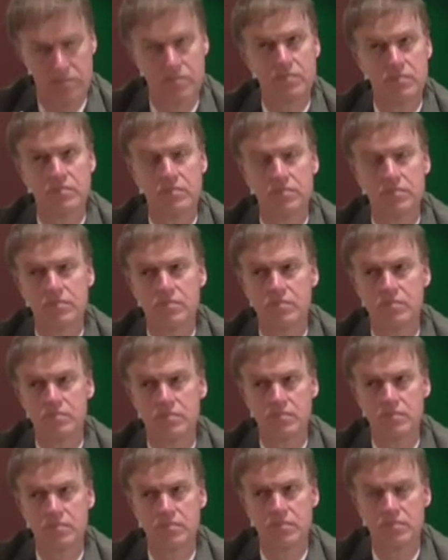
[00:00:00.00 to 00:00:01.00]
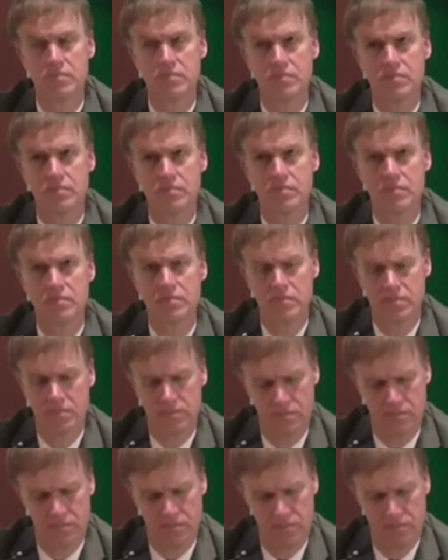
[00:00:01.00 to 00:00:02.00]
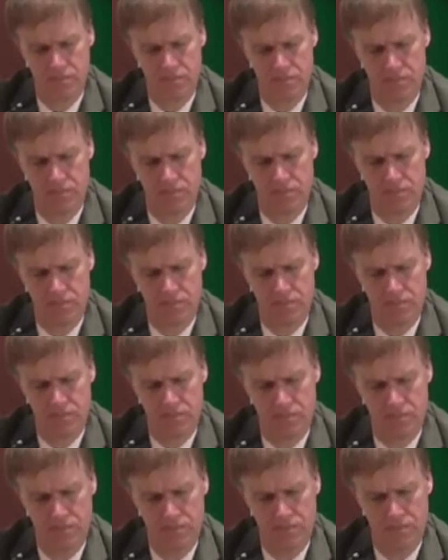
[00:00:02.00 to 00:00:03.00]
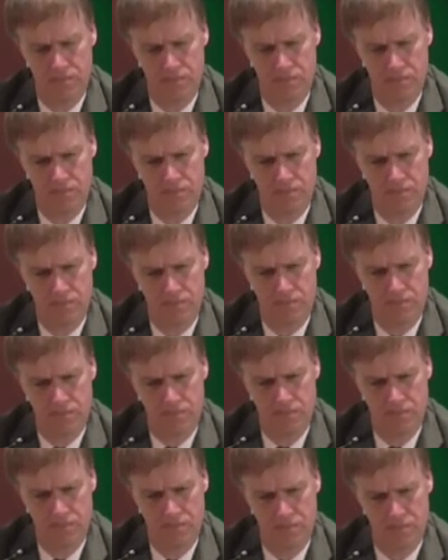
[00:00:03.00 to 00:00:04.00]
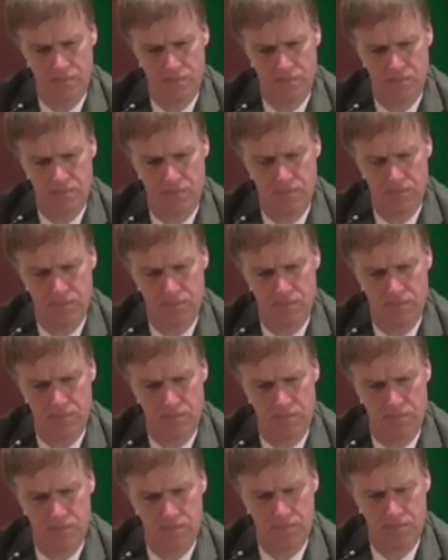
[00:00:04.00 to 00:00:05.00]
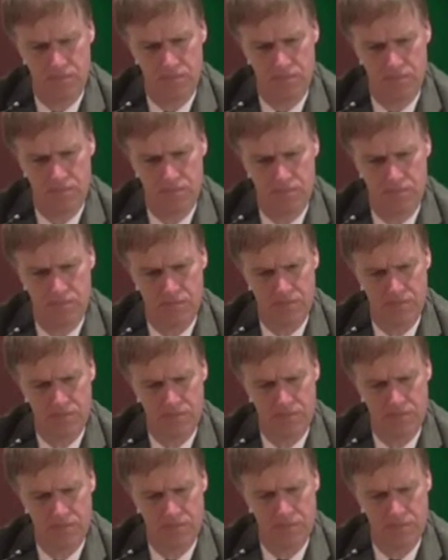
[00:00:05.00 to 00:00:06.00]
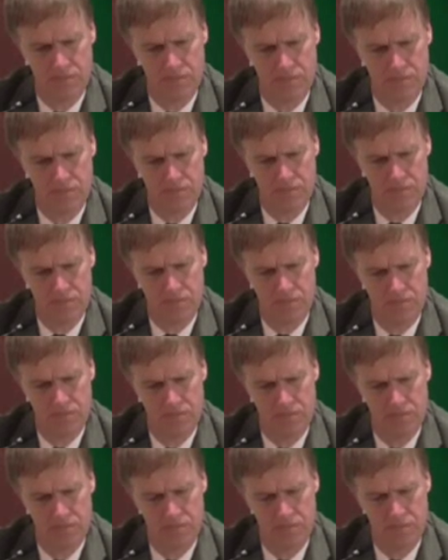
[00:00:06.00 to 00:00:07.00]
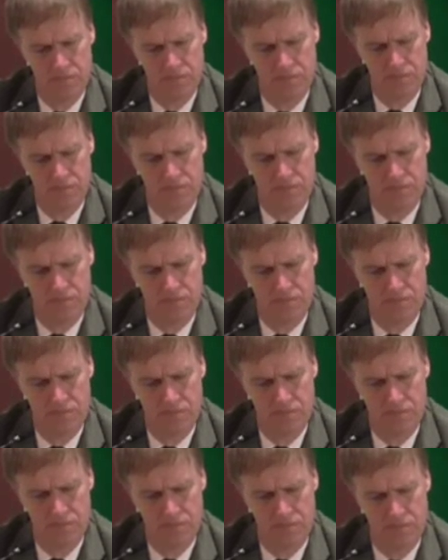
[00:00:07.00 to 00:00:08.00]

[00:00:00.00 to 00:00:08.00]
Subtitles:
No words are spoken by the person on screen.